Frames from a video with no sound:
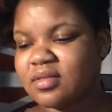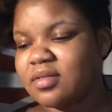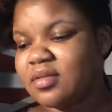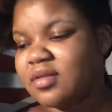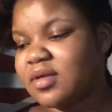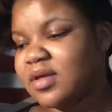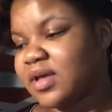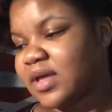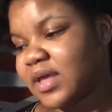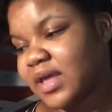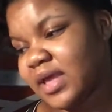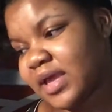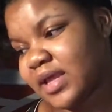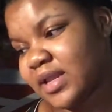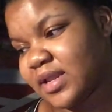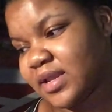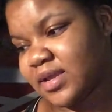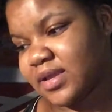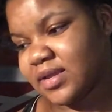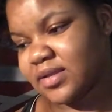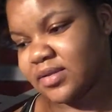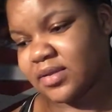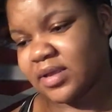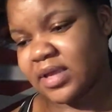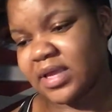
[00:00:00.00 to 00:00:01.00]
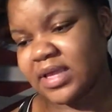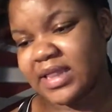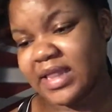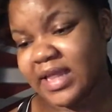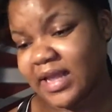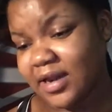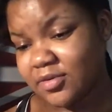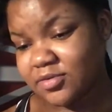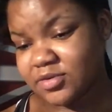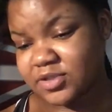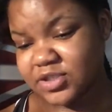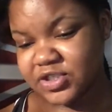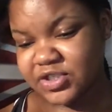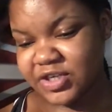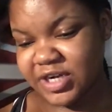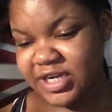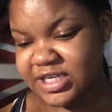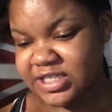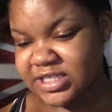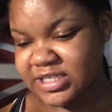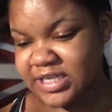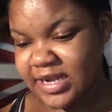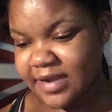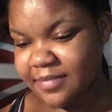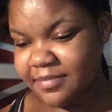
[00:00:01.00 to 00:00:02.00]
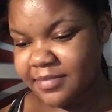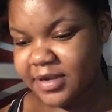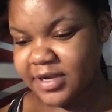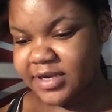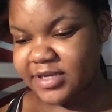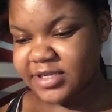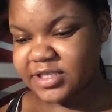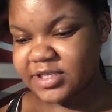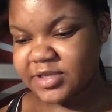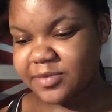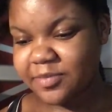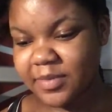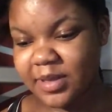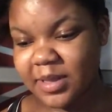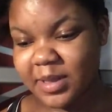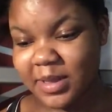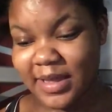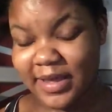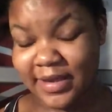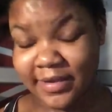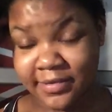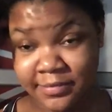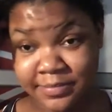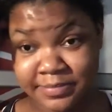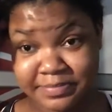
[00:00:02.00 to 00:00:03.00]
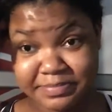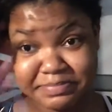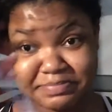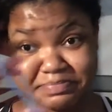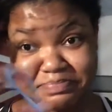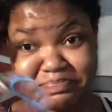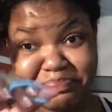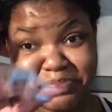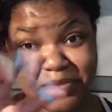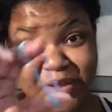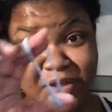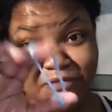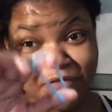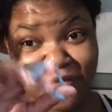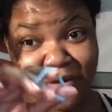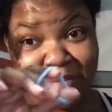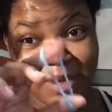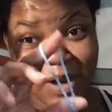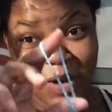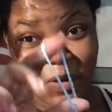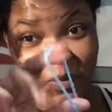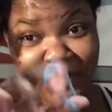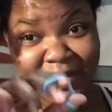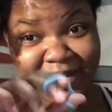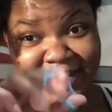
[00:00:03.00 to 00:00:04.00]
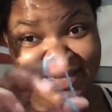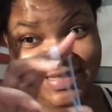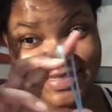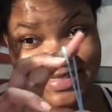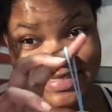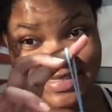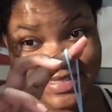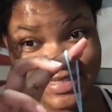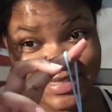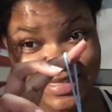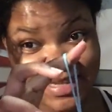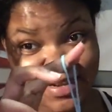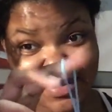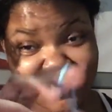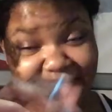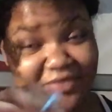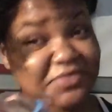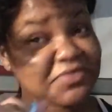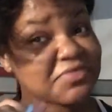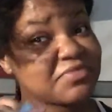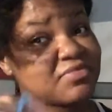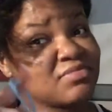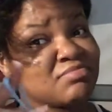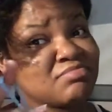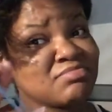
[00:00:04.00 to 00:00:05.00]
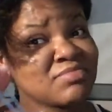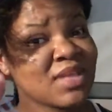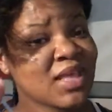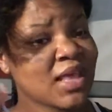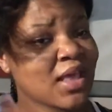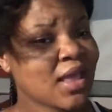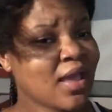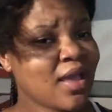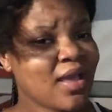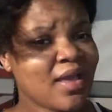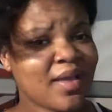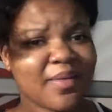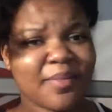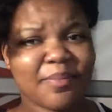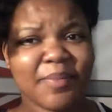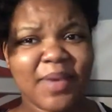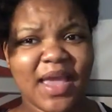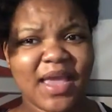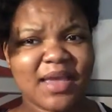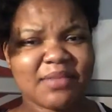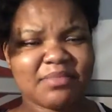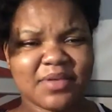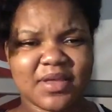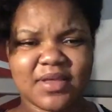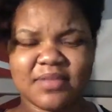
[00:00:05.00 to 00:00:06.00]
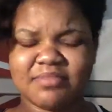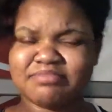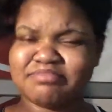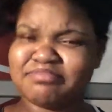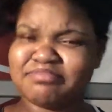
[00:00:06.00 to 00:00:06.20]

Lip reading: look at it. They don't stretch that much, but like for my wigs and stuff, baby.